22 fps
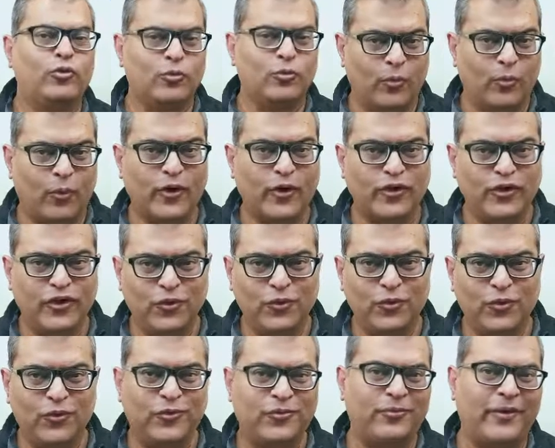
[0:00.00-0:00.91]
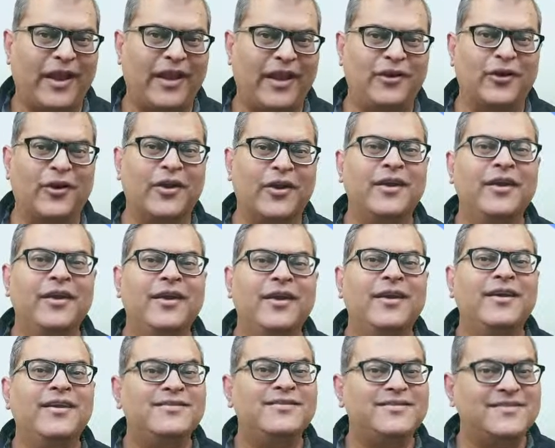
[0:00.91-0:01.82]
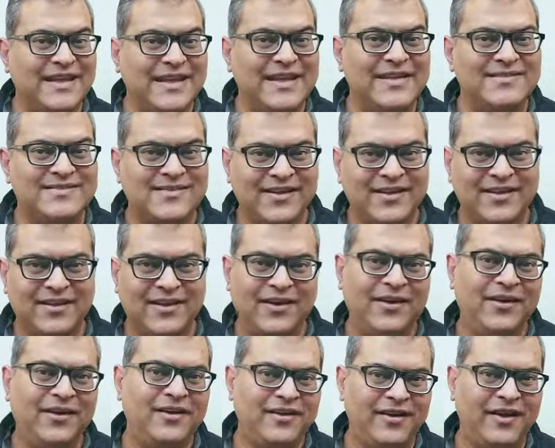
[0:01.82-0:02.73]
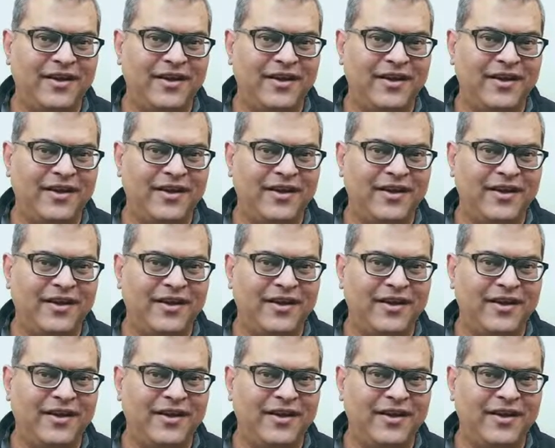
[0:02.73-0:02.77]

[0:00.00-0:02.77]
want to use while you're changing the